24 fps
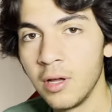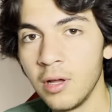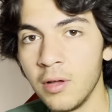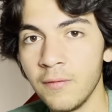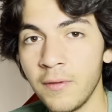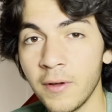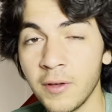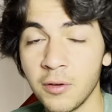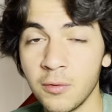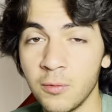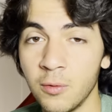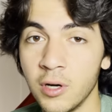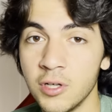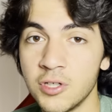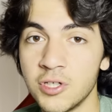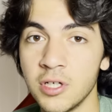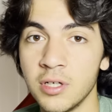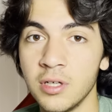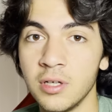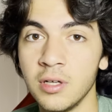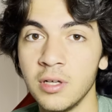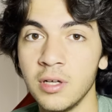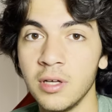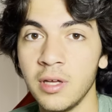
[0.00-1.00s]
Thank you for
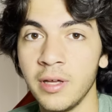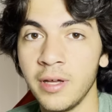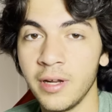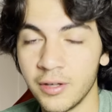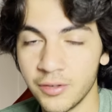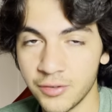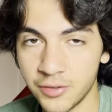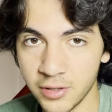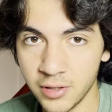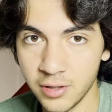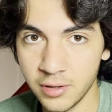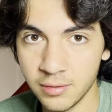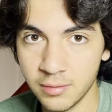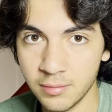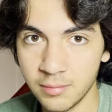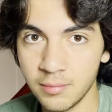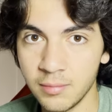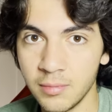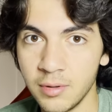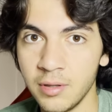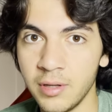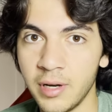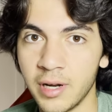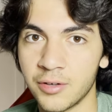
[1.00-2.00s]
watching, and I'll see you in
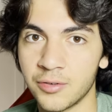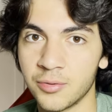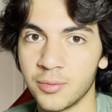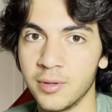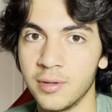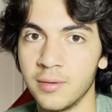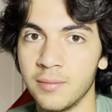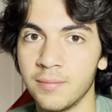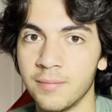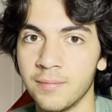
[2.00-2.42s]
the next one.